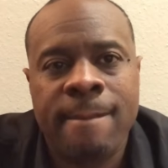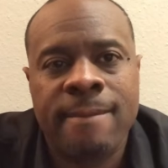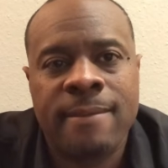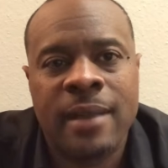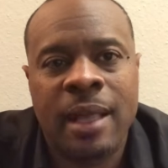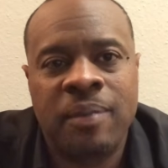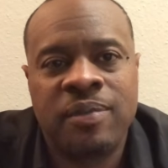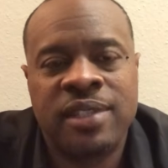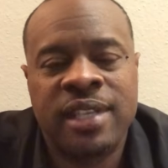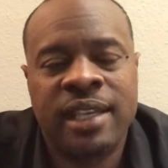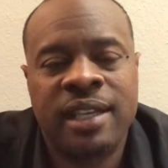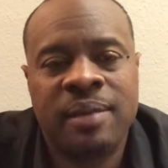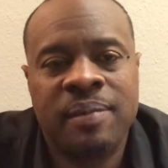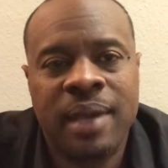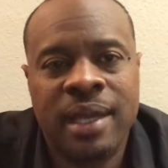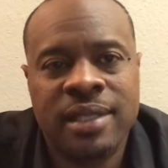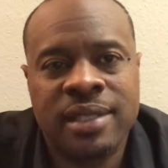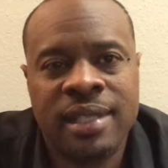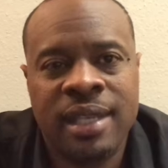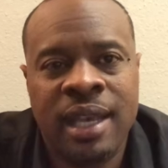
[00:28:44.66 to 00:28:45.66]
I'm taking
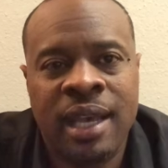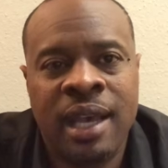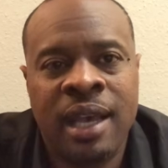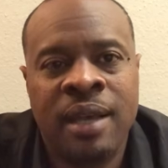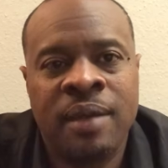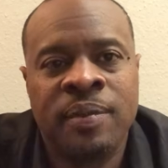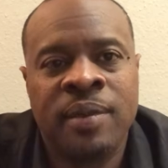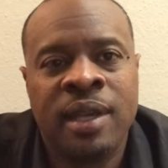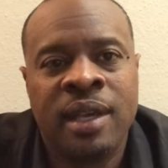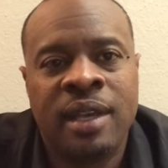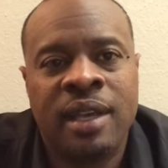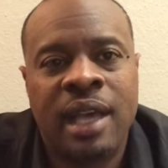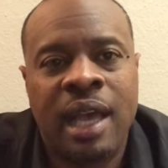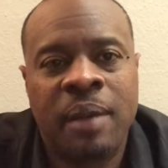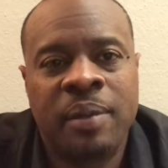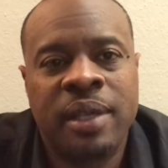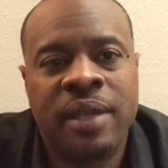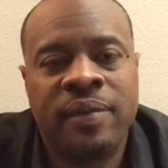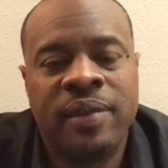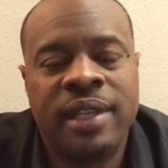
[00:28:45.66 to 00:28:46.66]
my time.
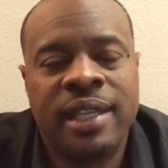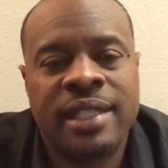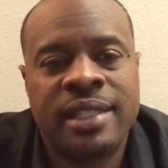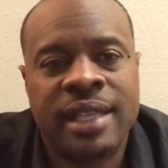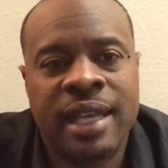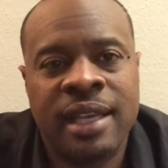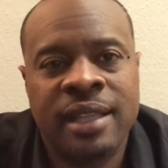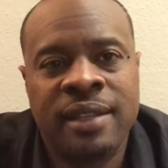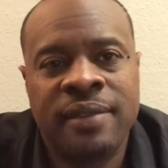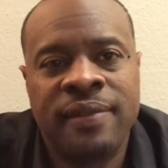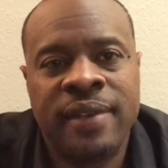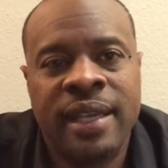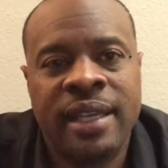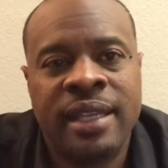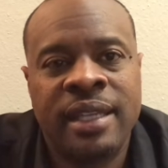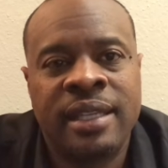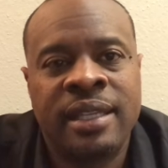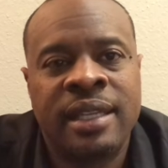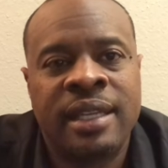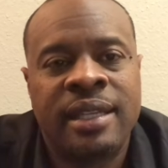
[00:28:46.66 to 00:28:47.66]
I'm giving you these
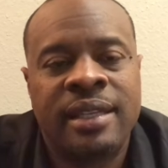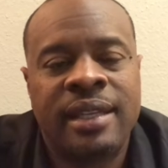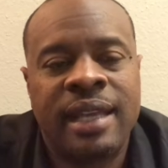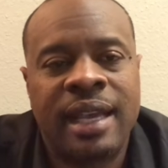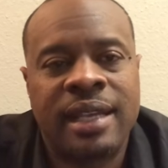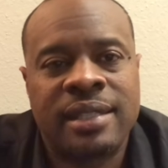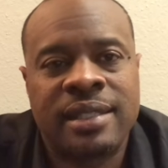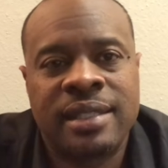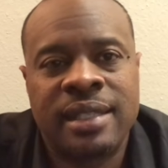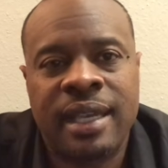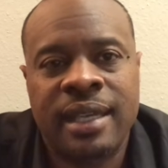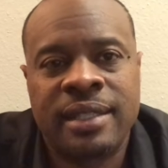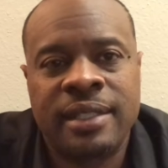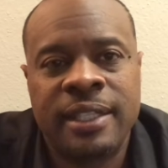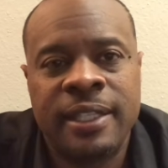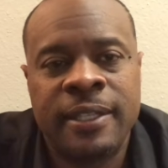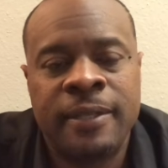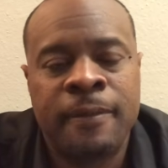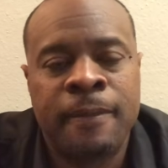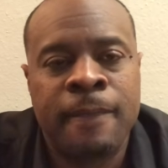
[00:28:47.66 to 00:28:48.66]
elevated,
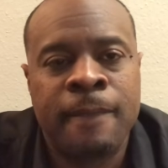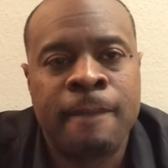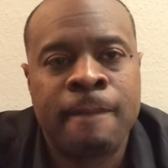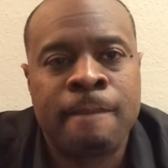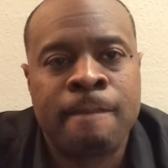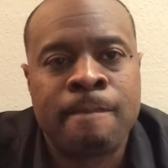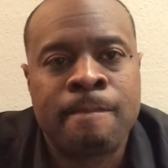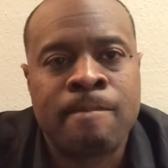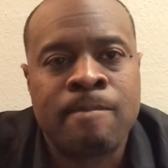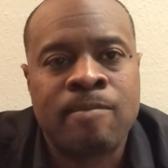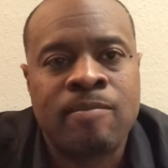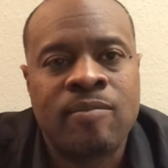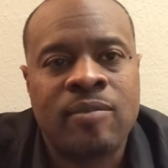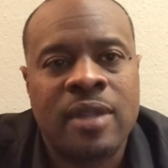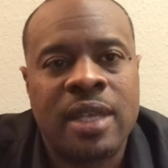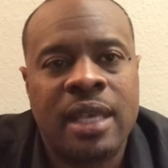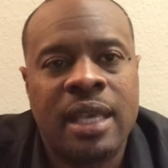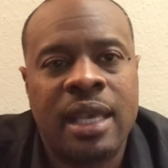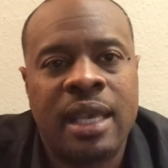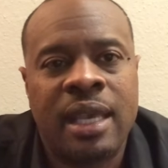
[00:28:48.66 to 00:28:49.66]
dissected,
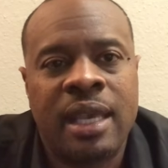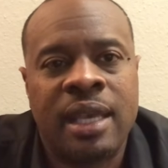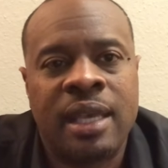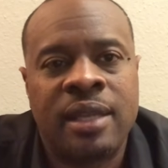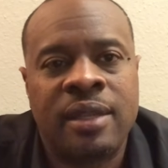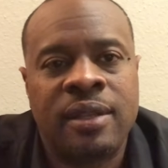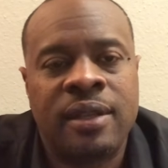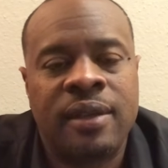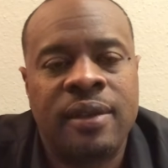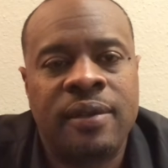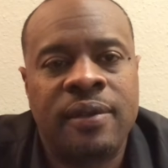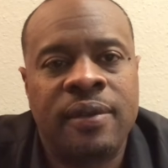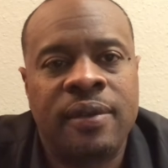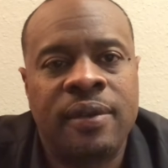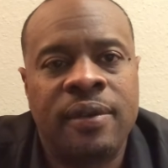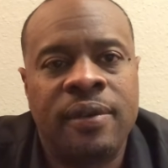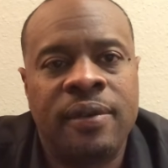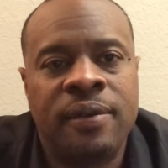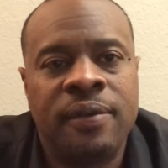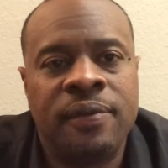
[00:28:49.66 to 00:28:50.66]
and
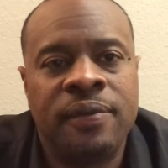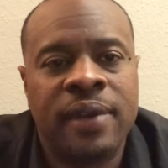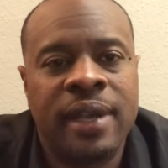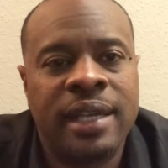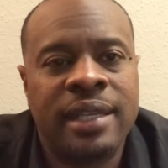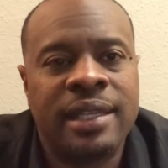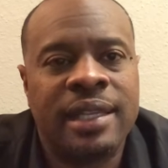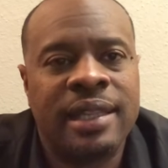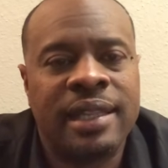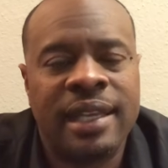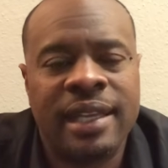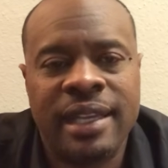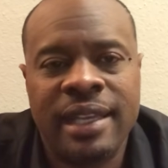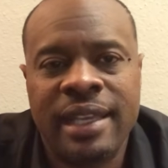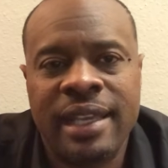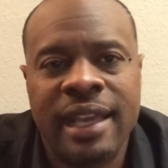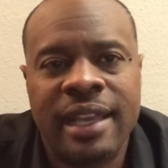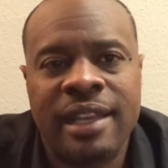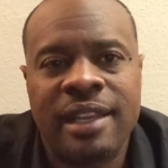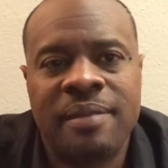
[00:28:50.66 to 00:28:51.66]
very
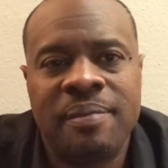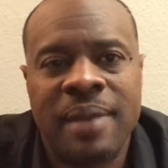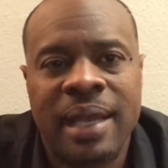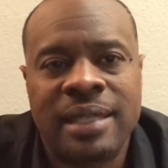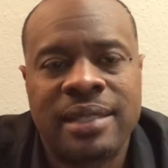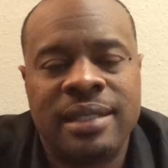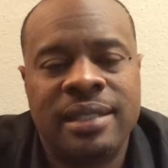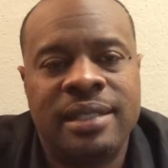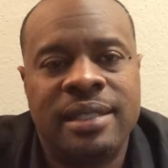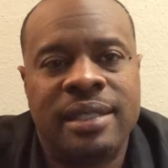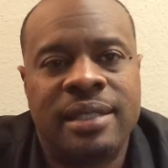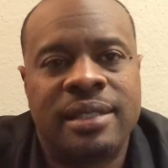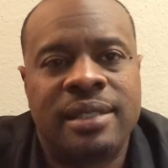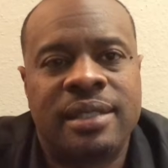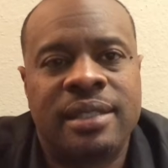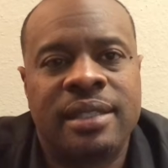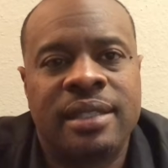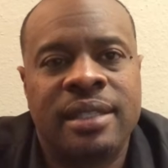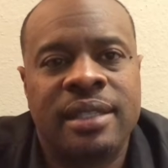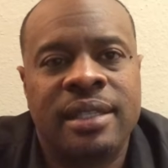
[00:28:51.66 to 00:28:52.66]
delineated messages.
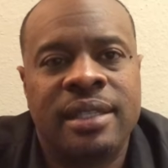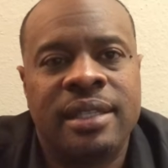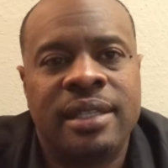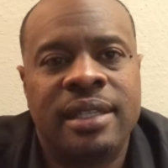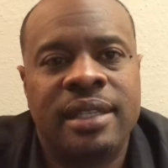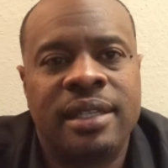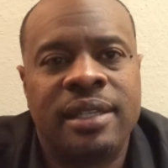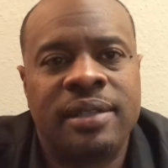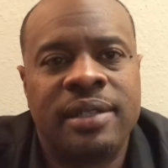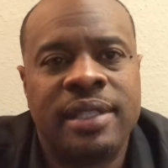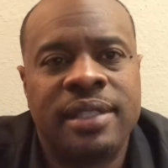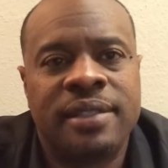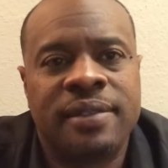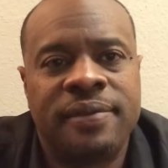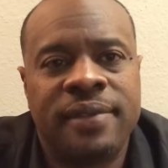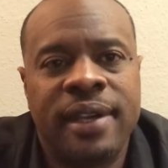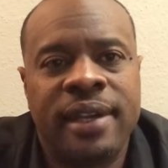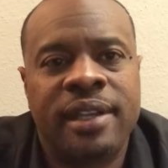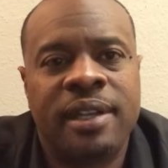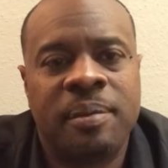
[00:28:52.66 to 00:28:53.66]
These are
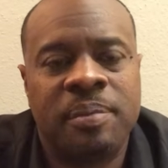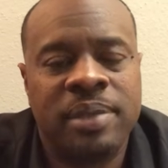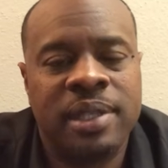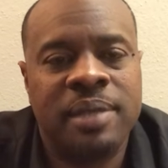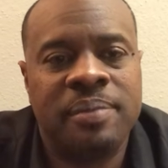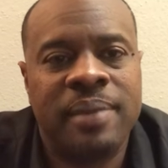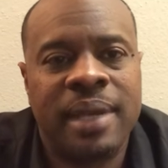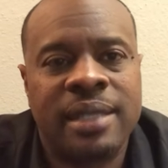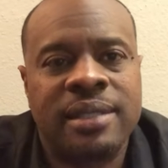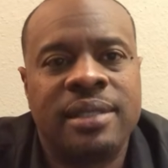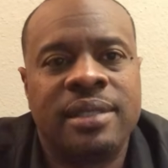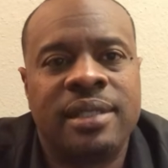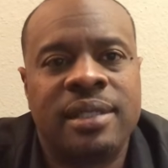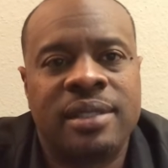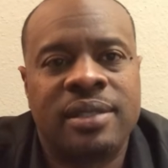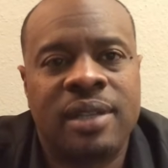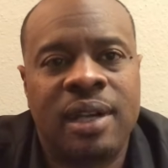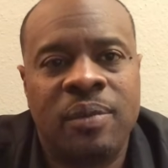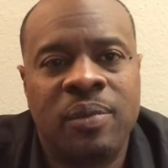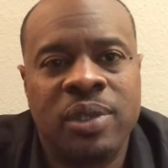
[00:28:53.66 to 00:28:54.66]
very complete messages.
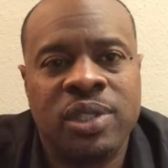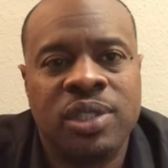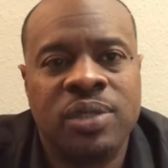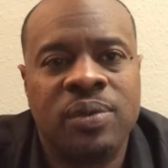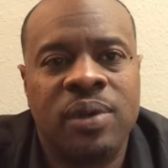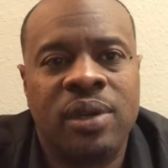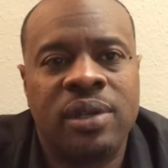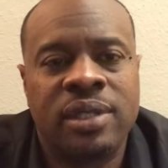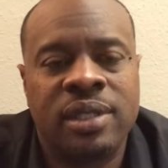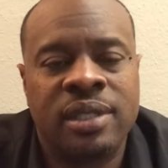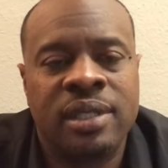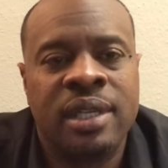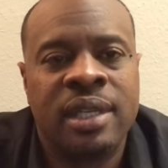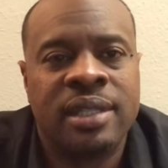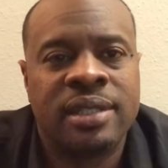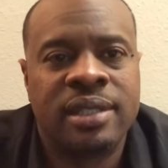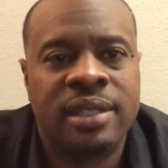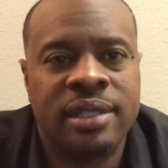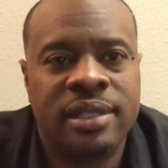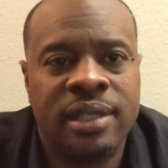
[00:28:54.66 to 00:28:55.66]
So I want you all to
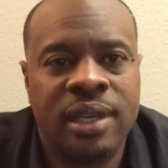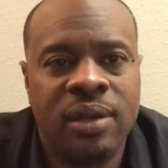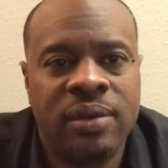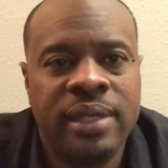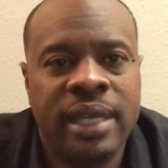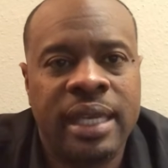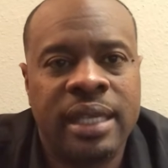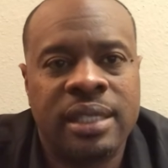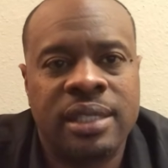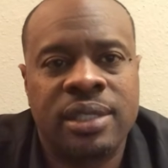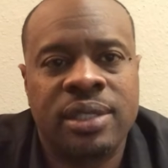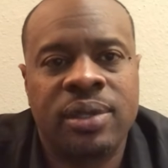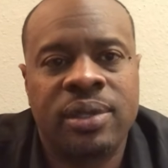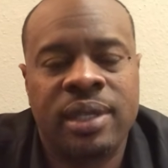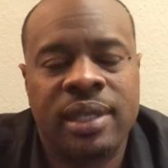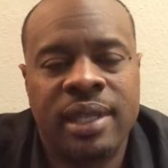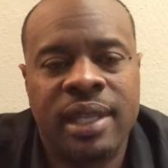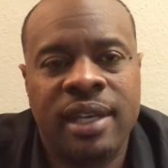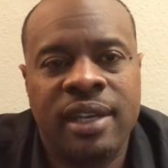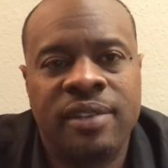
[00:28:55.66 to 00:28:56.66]
donate and show
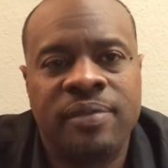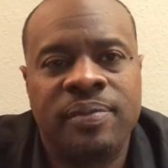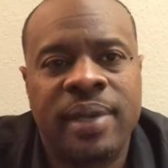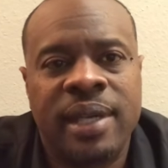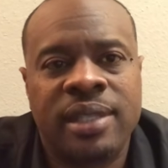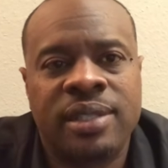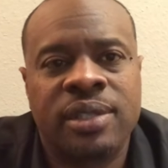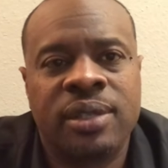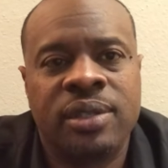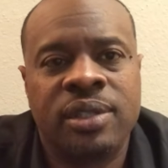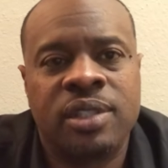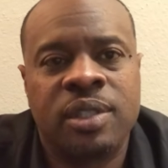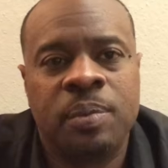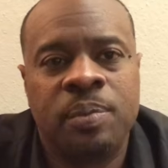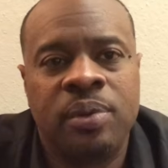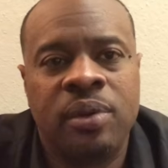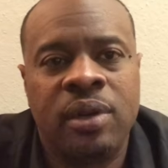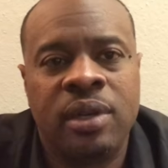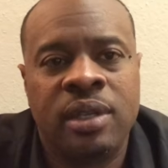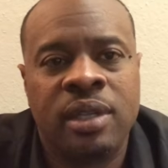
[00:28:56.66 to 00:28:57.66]
your love, man. Show your
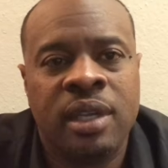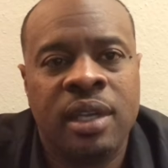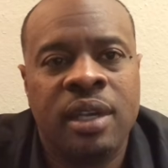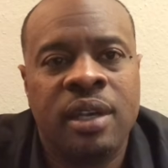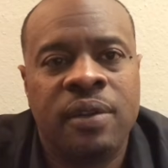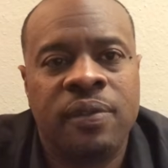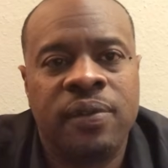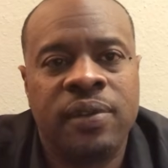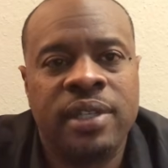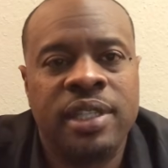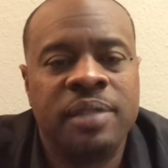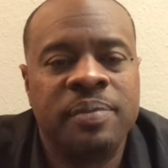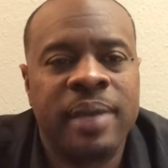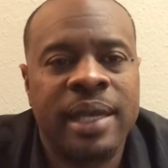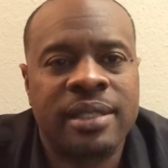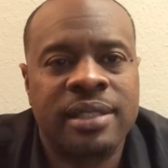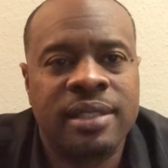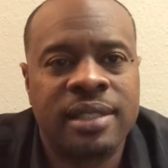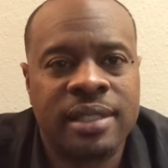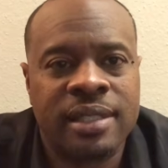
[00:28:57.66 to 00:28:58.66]
support for these
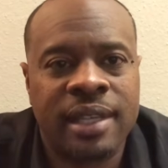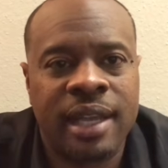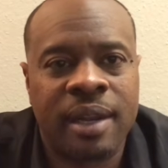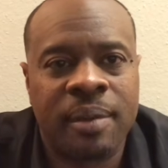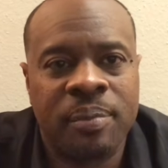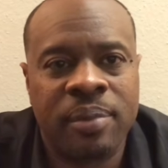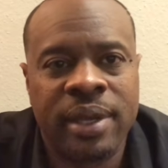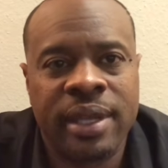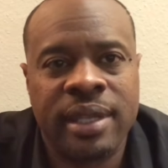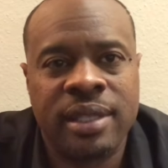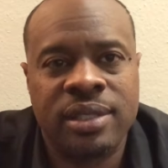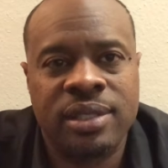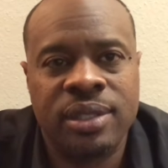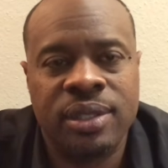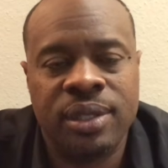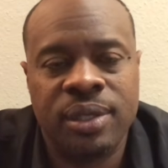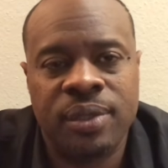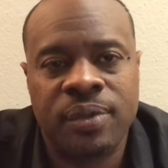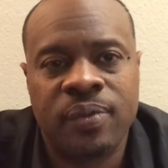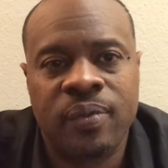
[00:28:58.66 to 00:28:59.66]
messages that I'm bringing to
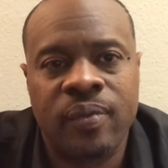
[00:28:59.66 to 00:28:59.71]
you.